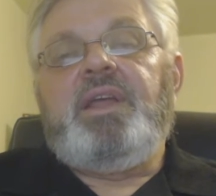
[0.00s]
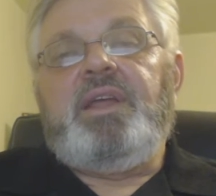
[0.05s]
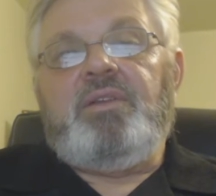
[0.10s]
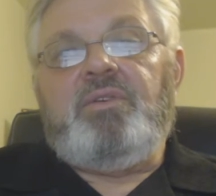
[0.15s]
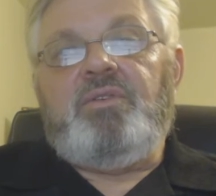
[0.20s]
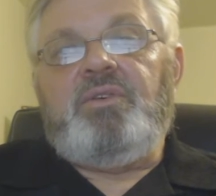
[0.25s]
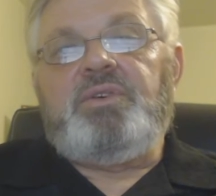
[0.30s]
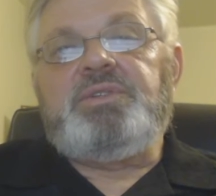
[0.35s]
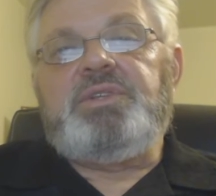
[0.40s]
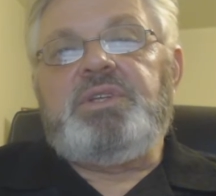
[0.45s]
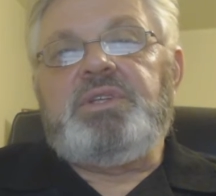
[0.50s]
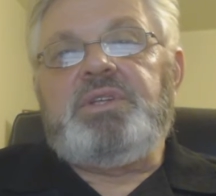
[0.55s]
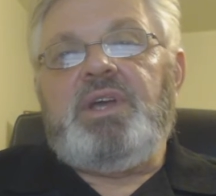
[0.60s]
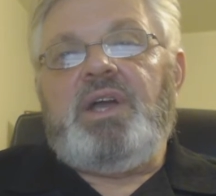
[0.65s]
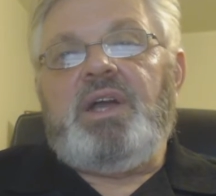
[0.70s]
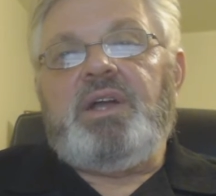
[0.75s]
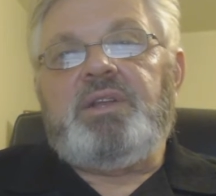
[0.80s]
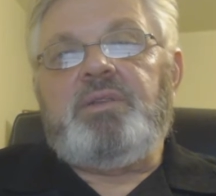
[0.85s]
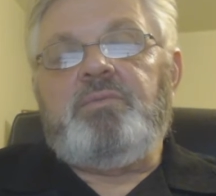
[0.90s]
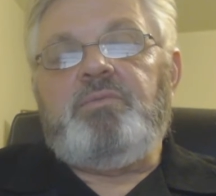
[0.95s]
and of course he
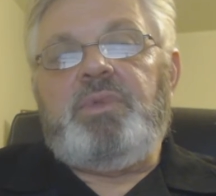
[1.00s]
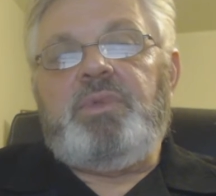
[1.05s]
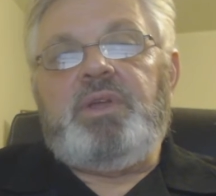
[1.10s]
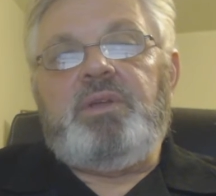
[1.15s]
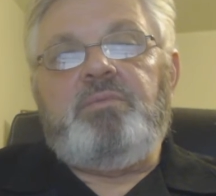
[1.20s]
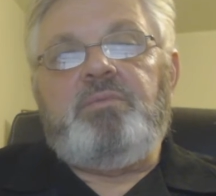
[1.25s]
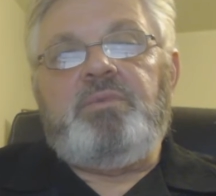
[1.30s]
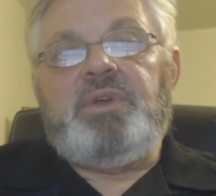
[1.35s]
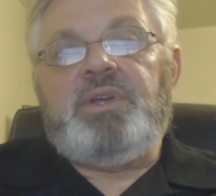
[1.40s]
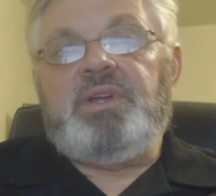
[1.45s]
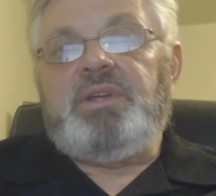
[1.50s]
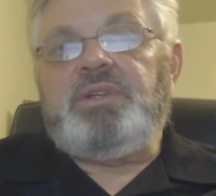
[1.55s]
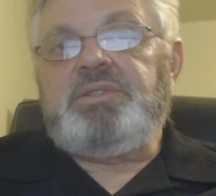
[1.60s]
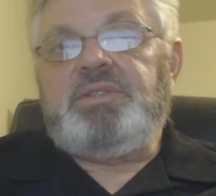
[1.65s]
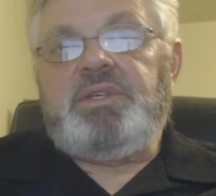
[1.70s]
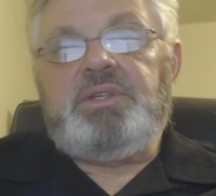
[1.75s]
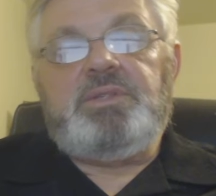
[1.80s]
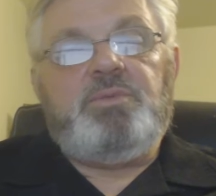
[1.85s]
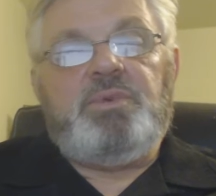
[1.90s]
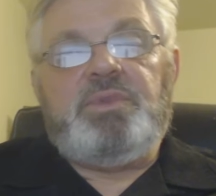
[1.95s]
talked to me
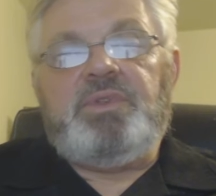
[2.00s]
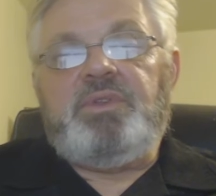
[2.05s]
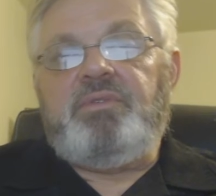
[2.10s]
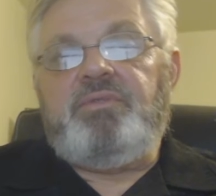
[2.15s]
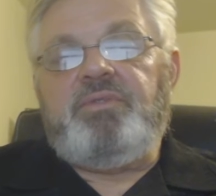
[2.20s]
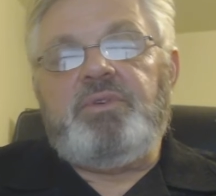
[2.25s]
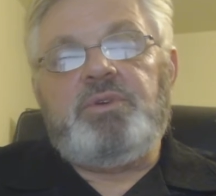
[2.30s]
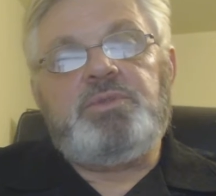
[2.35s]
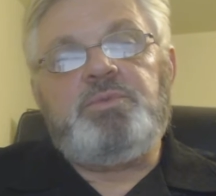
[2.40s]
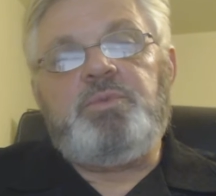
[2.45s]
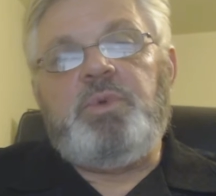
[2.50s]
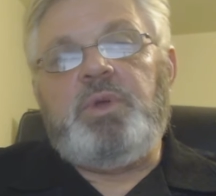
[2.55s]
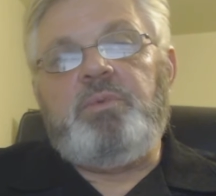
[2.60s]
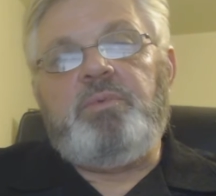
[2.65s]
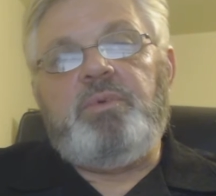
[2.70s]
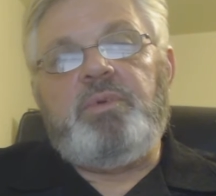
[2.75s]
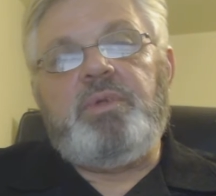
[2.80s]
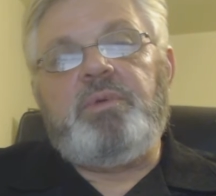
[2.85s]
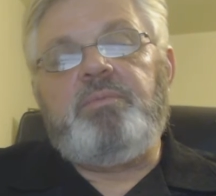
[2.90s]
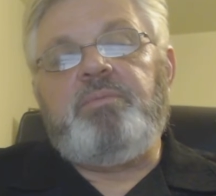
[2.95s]
because he's one of the first
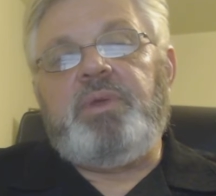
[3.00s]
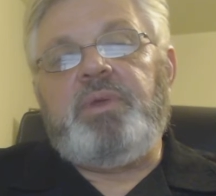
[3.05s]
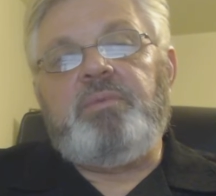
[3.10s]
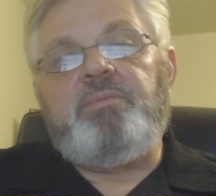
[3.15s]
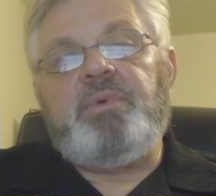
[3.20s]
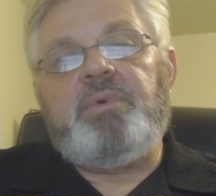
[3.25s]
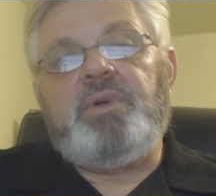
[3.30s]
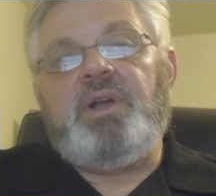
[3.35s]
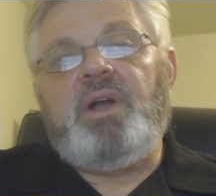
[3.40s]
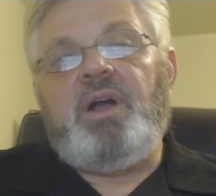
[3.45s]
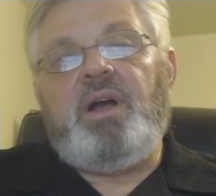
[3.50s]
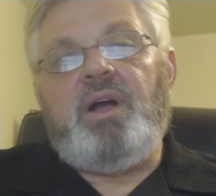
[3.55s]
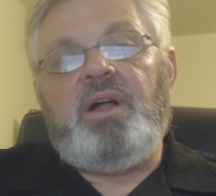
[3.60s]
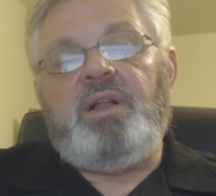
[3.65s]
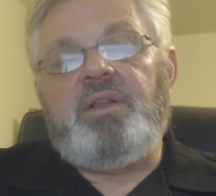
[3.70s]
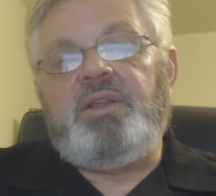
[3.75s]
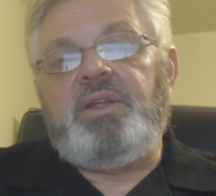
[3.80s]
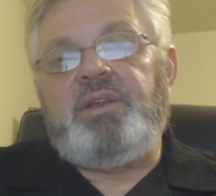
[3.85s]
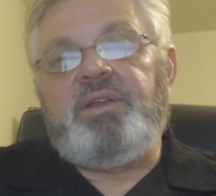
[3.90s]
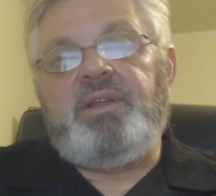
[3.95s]
people that people
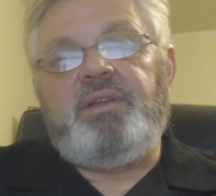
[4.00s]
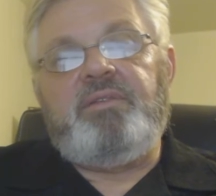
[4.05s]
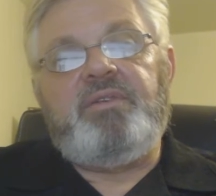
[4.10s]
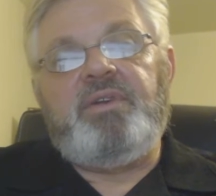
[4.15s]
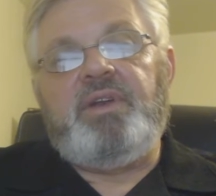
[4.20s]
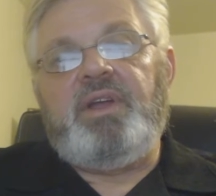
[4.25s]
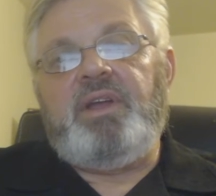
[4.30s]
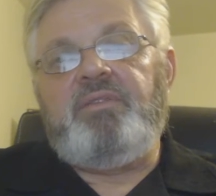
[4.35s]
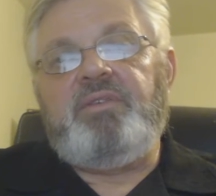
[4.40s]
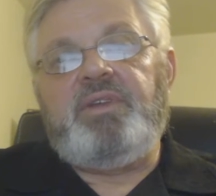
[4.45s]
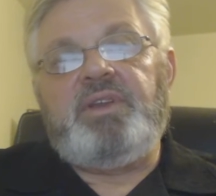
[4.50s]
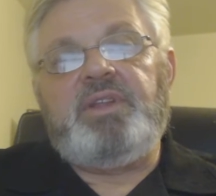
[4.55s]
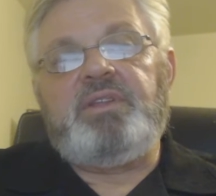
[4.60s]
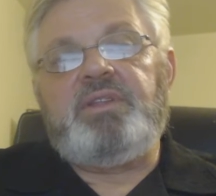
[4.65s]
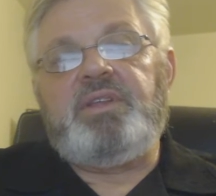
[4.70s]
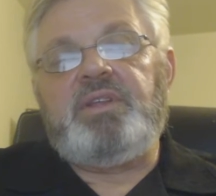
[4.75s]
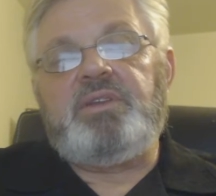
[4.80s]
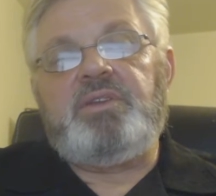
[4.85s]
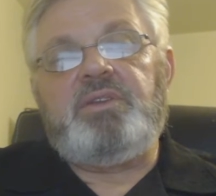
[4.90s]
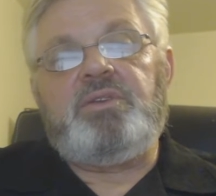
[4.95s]
call that ever have
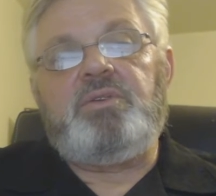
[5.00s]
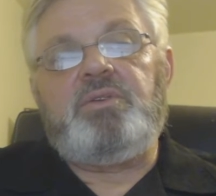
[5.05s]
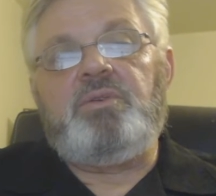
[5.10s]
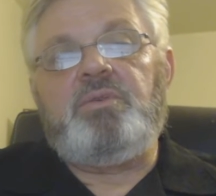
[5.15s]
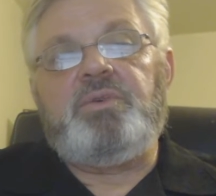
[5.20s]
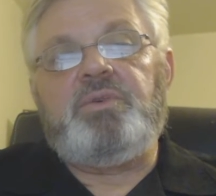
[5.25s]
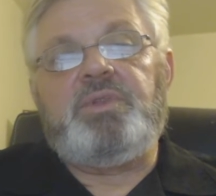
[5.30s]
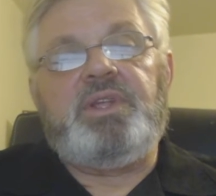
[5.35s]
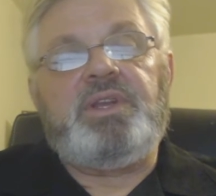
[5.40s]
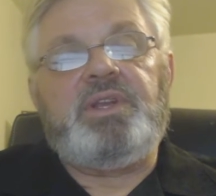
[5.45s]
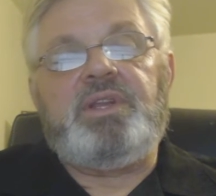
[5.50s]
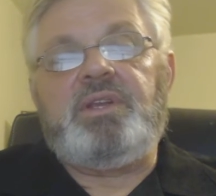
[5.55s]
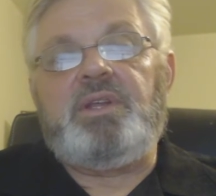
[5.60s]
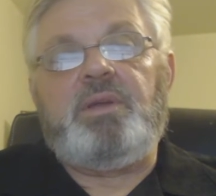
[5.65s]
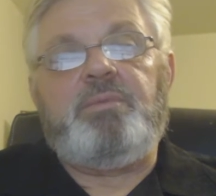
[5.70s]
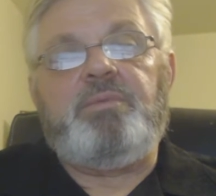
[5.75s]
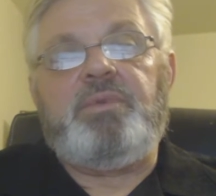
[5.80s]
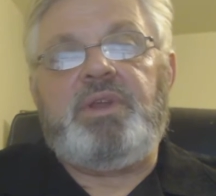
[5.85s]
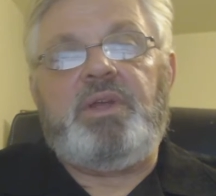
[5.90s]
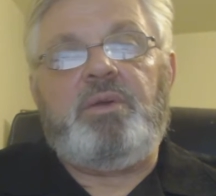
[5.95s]
anything to do with any
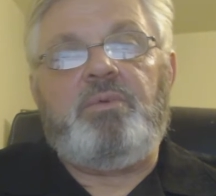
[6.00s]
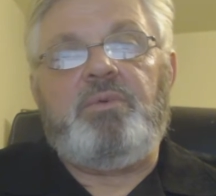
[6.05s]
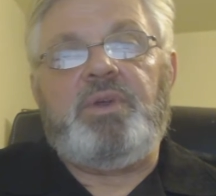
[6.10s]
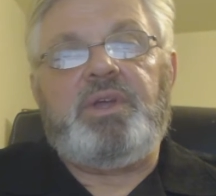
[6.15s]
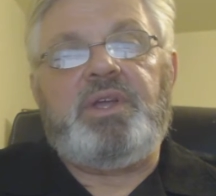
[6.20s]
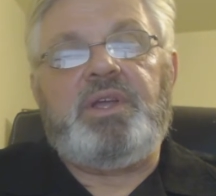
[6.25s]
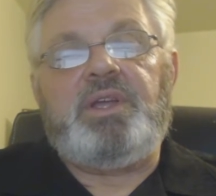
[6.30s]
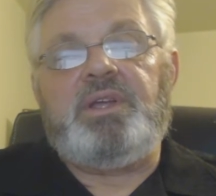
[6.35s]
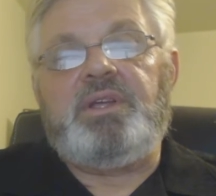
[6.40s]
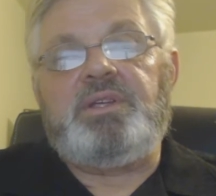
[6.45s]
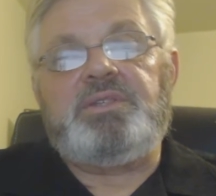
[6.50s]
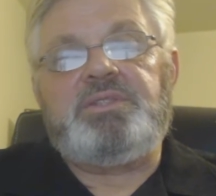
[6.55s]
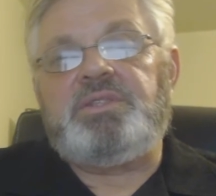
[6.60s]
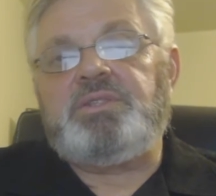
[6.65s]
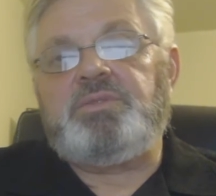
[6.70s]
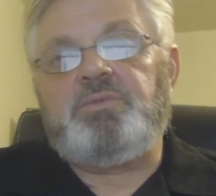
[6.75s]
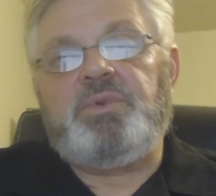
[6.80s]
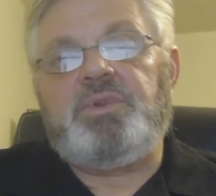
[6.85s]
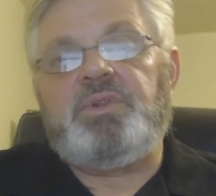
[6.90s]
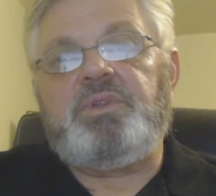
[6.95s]
type of networking. He's
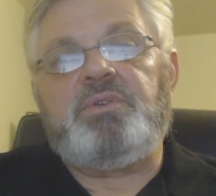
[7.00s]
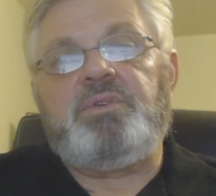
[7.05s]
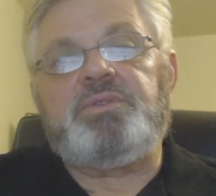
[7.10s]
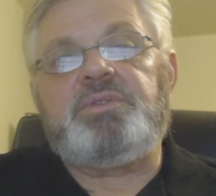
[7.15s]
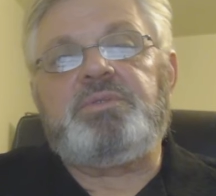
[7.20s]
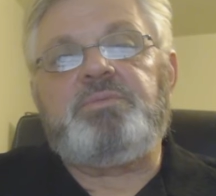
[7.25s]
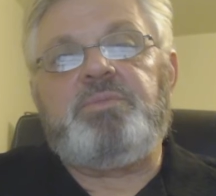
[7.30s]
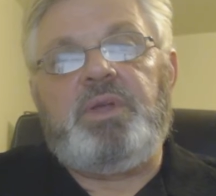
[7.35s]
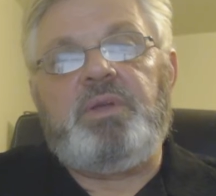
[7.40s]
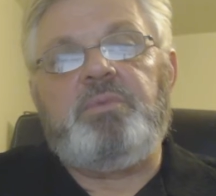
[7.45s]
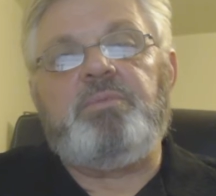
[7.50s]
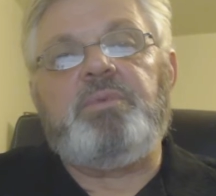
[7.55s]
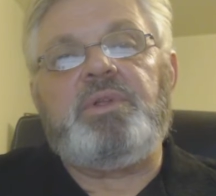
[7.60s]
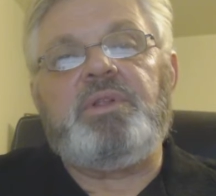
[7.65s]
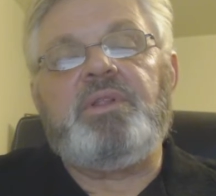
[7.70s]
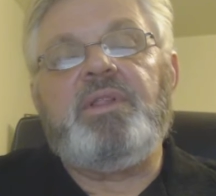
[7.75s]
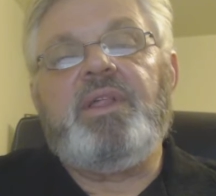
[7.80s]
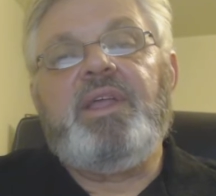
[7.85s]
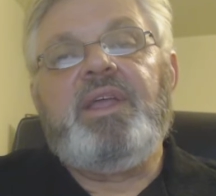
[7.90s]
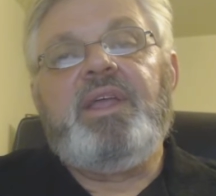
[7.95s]
just one of those people.